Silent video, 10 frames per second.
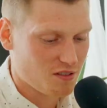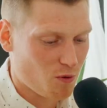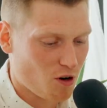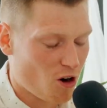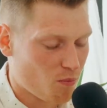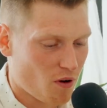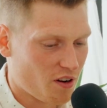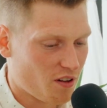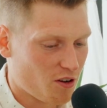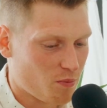I want to harp on
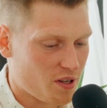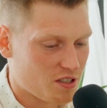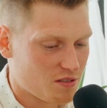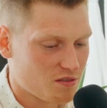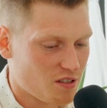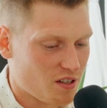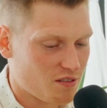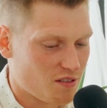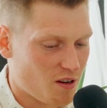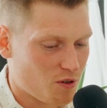it a little bit.
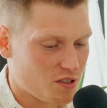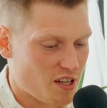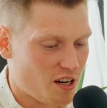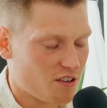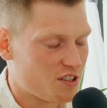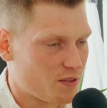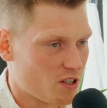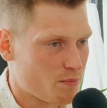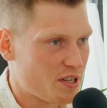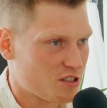And I want to say it a little
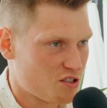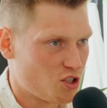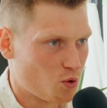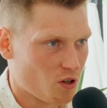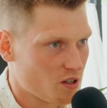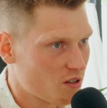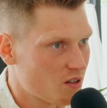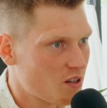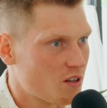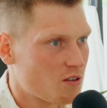differently. Being a steward,
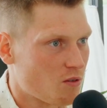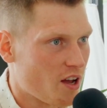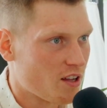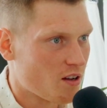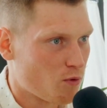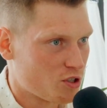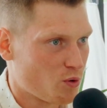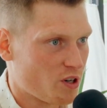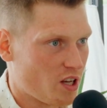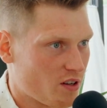right, of what
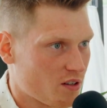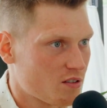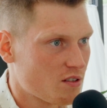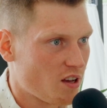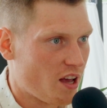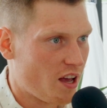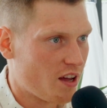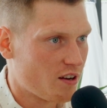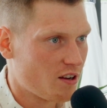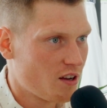you were given.
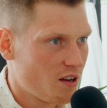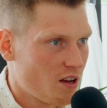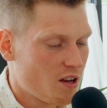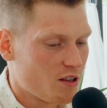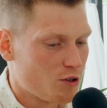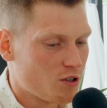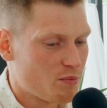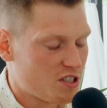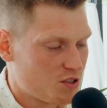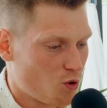And you can
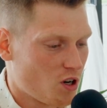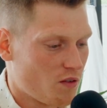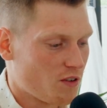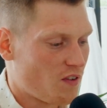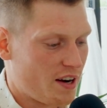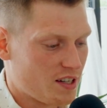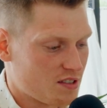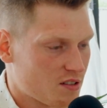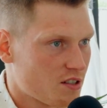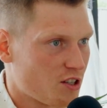be a steward of your
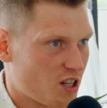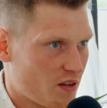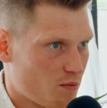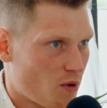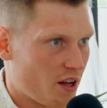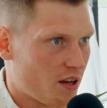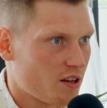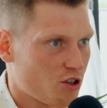finances. You're given money.